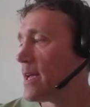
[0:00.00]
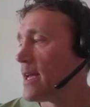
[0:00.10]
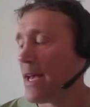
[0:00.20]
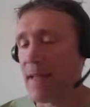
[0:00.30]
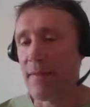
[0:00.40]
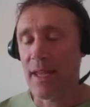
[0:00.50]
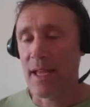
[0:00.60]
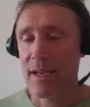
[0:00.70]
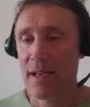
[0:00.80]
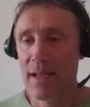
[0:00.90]
And
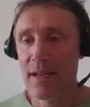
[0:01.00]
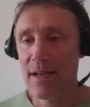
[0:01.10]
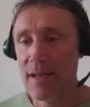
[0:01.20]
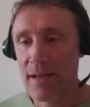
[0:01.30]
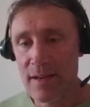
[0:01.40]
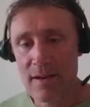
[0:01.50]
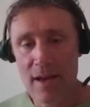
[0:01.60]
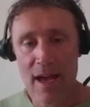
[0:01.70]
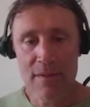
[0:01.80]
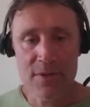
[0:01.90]
then
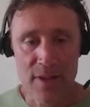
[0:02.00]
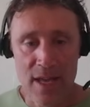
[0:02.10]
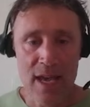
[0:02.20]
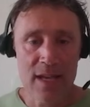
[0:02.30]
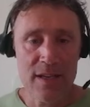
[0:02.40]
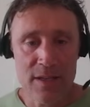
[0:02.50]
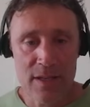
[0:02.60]
after that,